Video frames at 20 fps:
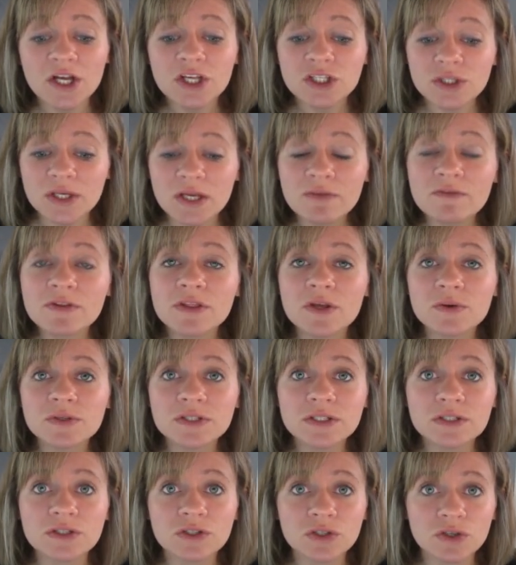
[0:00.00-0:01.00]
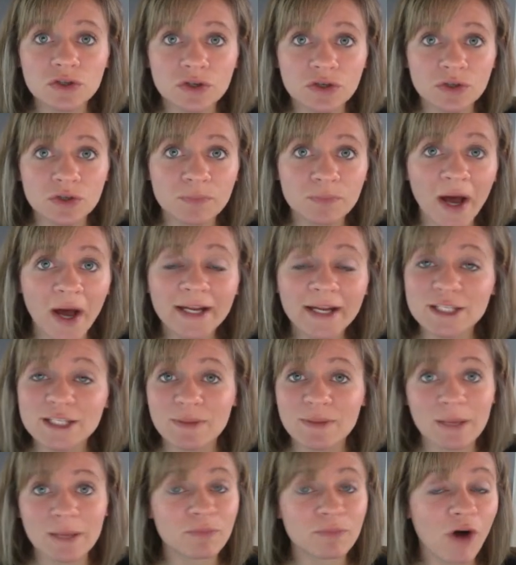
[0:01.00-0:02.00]
So even though your body is
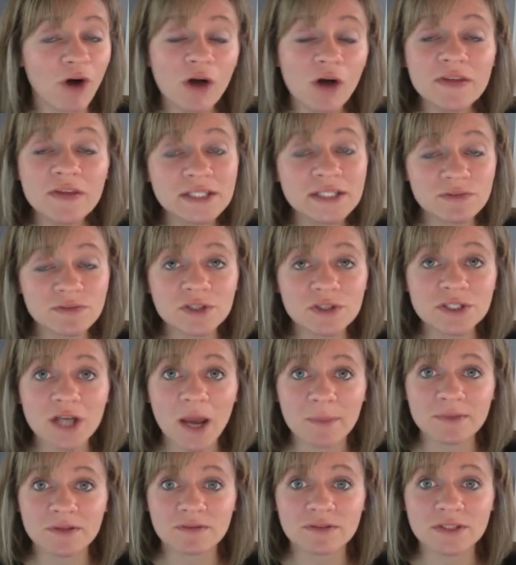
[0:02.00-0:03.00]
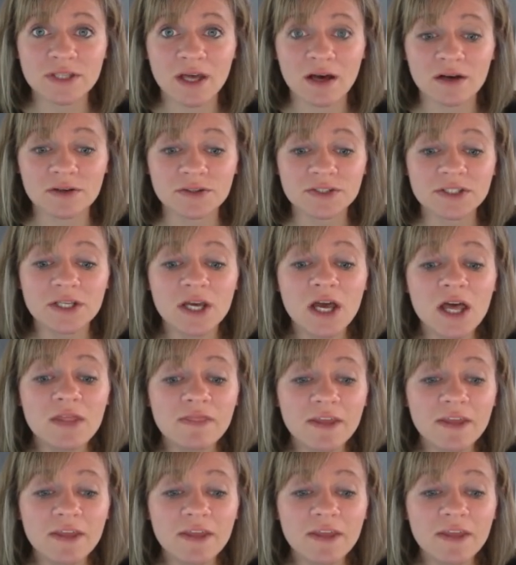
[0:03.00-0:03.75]
made up of all these different types of cells,